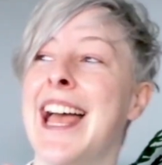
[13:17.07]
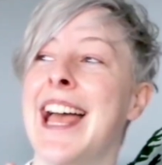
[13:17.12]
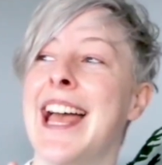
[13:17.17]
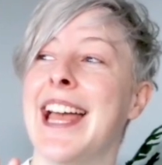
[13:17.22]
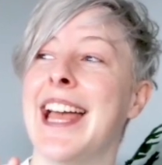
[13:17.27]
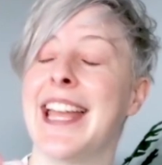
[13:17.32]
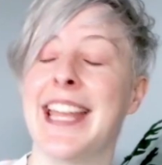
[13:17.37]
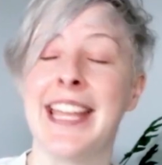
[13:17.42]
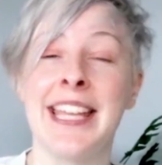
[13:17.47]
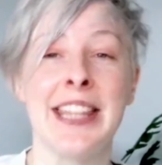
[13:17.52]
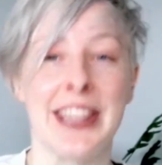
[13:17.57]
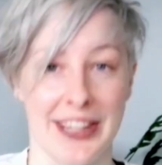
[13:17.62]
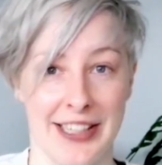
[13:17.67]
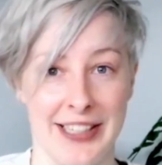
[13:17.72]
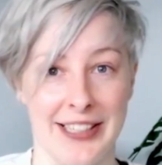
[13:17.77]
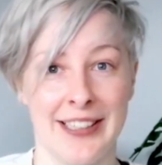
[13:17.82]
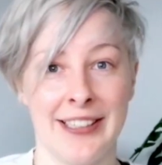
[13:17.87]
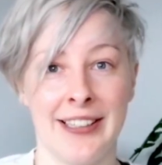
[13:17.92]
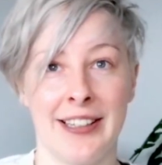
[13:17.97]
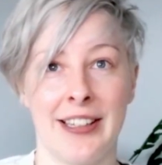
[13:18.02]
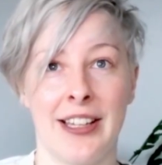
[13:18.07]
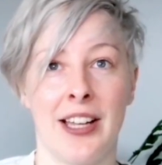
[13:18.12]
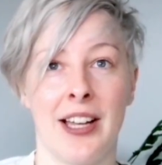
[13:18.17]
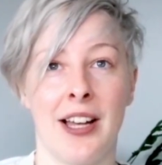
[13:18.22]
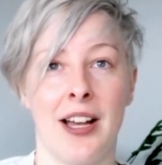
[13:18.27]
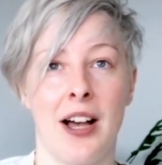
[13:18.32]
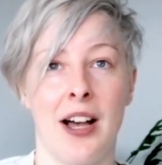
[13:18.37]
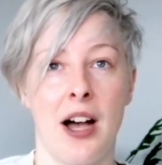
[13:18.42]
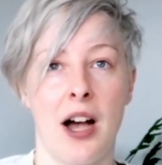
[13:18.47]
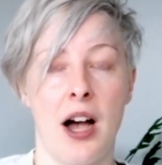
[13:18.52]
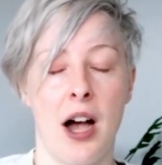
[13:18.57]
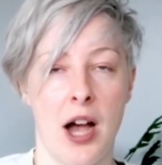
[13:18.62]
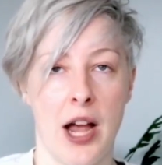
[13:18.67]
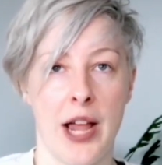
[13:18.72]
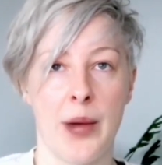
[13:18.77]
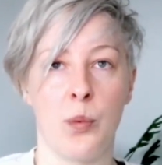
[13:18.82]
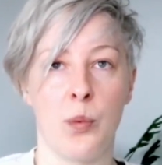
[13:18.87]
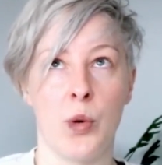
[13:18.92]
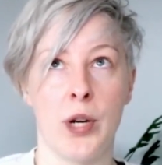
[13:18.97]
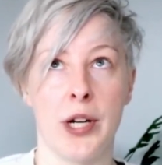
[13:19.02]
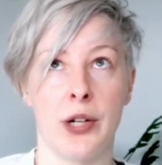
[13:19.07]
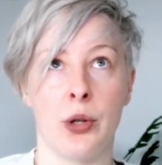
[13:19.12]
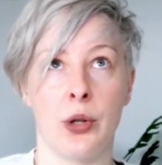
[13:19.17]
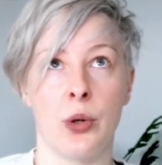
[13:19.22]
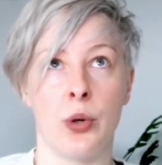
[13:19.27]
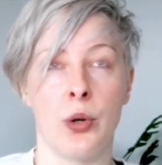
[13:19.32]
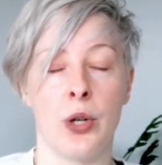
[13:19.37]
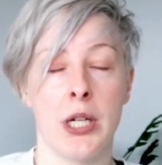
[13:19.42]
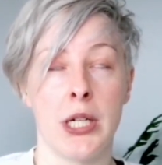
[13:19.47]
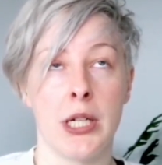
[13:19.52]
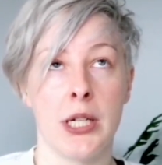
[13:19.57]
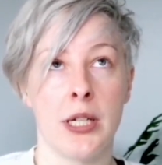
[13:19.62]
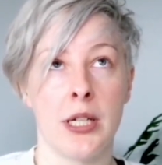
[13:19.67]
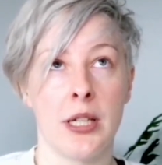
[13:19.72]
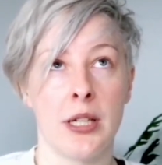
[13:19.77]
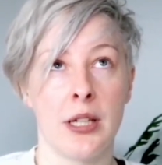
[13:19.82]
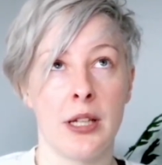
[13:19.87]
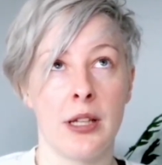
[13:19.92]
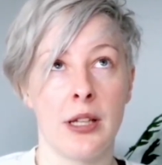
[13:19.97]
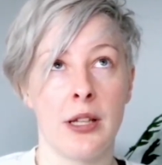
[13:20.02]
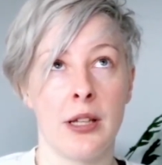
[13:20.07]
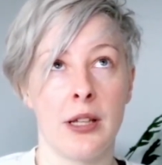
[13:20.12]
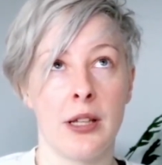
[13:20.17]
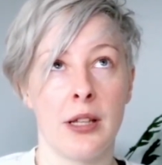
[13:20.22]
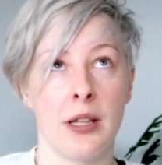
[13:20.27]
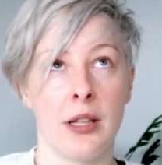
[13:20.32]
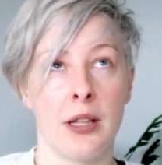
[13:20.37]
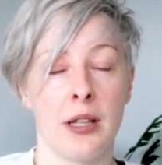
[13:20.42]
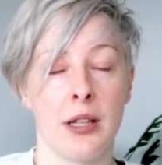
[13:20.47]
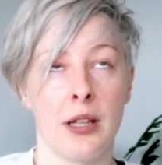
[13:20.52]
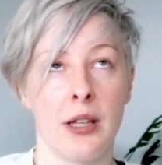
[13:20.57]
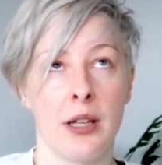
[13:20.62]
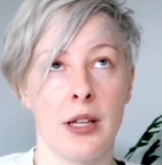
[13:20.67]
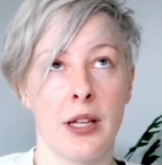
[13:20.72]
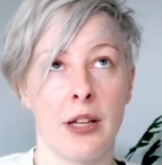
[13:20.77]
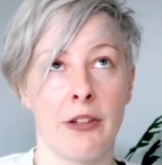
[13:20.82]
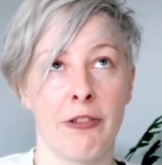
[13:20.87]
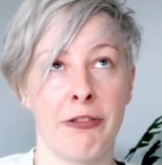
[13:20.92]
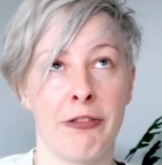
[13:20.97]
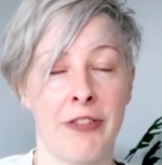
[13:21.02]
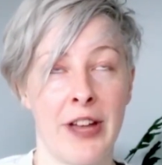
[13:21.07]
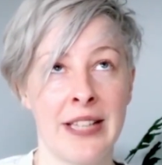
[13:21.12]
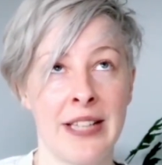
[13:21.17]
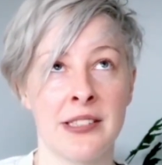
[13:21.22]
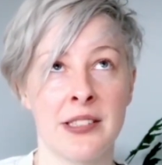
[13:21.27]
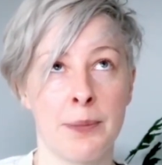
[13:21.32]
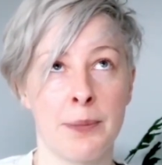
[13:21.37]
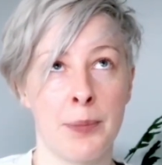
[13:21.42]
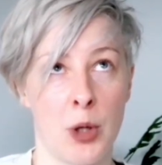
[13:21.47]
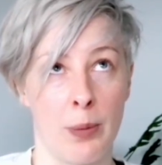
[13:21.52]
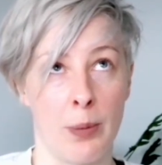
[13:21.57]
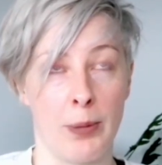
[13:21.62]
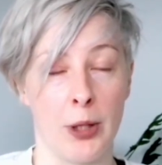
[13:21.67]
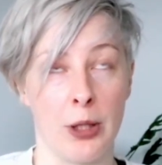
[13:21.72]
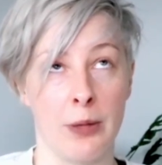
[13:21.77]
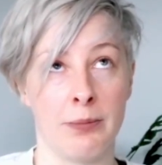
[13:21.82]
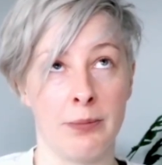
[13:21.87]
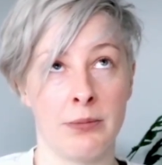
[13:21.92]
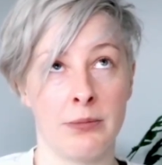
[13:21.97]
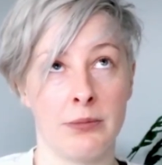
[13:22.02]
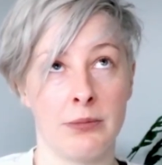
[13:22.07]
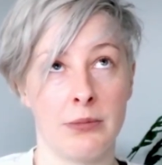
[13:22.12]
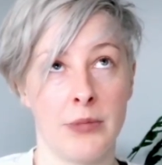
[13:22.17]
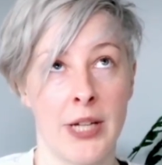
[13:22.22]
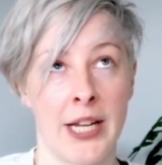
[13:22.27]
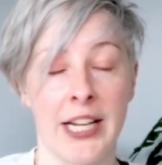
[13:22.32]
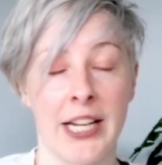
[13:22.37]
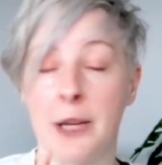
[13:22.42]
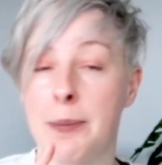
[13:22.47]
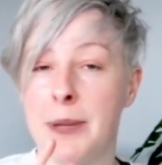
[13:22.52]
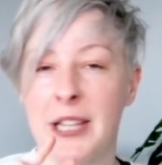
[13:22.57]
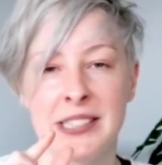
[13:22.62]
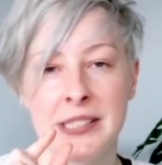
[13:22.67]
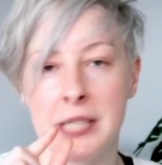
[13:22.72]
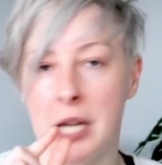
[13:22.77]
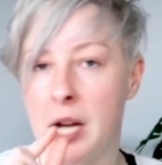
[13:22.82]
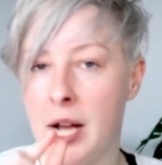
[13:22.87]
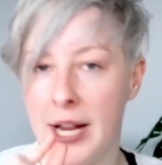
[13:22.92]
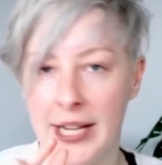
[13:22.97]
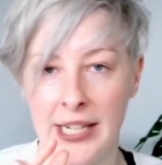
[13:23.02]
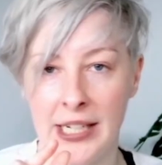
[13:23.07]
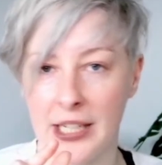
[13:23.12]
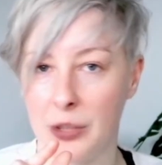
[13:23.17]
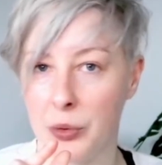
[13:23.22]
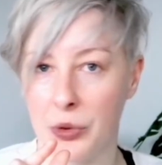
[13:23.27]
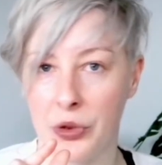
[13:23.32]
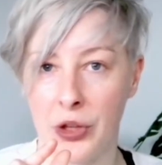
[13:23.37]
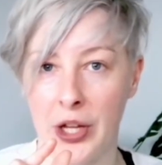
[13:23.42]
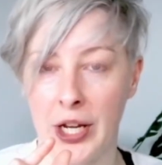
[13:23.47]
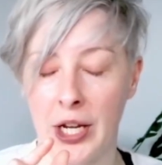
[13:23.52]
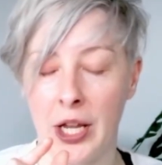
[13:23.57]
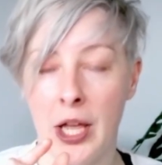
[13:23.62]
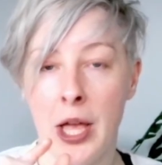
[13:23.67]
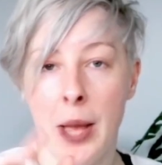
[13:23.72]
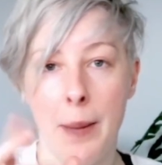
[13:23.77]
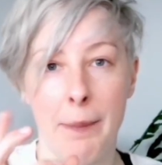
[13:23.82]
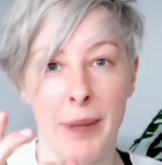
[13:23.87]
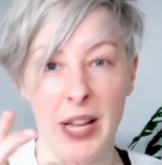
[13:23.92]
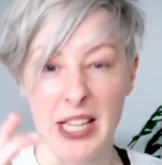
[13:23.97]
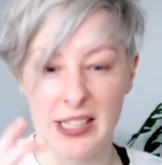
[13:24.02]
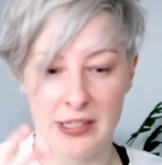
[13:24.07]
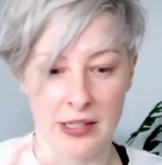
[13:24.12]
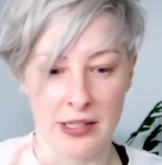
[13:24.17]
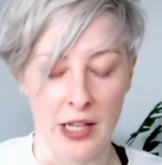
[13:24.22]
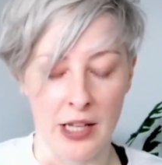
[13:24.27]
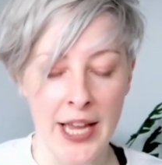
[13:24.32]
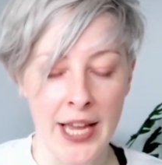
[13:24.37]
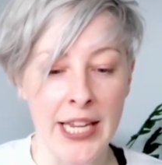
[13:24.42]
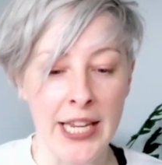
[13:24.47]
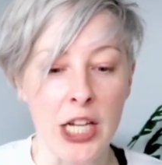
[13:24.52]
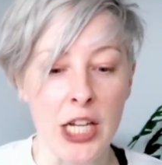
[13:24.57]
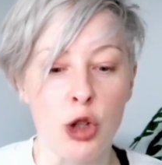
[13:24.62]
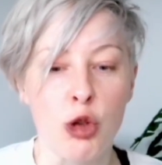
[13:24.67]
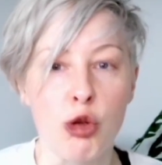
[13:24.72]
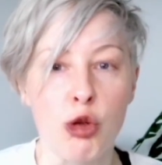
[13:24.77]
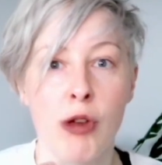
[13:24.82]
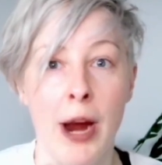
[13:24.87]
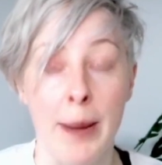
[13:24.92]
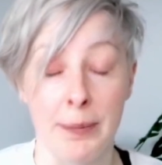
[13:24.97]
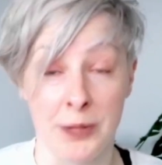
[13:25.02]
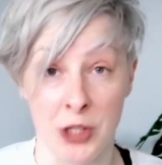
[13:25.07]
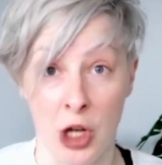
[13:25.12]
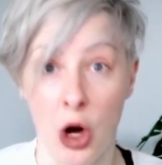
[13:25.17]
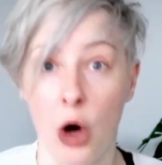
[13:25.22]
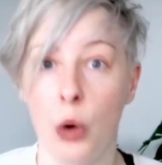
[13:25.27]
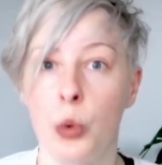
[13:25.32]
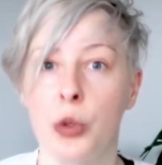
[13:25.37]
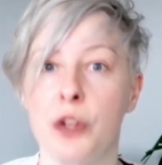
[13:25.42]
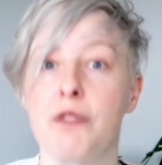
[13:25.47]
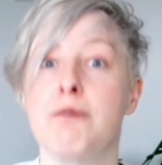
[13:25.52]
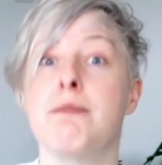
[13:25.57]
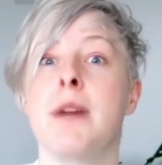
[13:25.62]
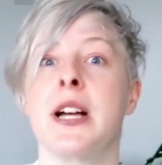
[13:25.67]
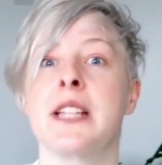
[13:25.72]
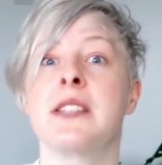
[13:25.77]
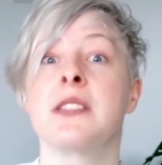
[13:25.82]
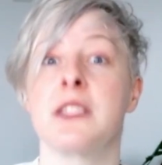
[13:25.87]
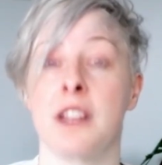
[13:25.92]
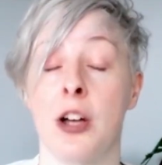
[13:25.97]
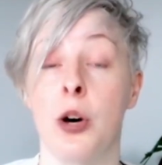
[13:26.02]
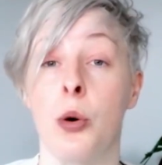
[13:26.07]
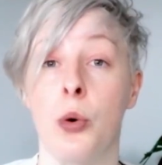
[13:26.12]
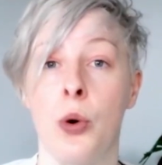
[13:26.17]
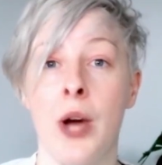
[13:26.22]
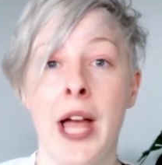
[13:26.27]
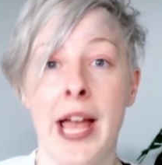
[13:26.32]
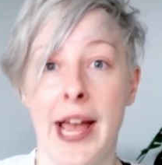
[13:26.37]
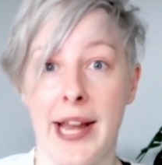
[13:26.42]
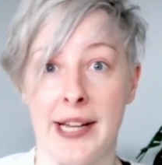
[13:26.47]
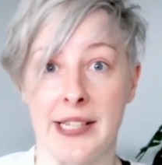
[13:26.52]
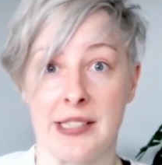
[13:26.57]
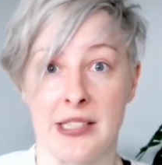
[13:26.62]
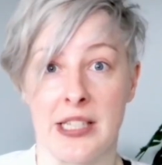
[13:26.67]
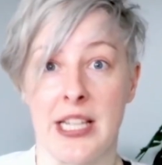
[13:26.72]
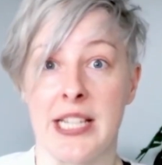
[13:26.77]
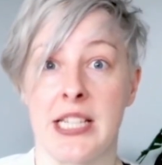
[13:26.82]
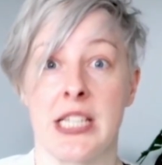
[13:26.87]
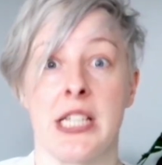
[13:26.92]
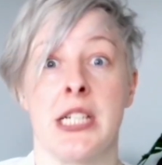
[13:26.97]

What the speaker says: either I will face a problem, and it can be a tiny little thing, but it's like it grabs hold of my soul, and it's like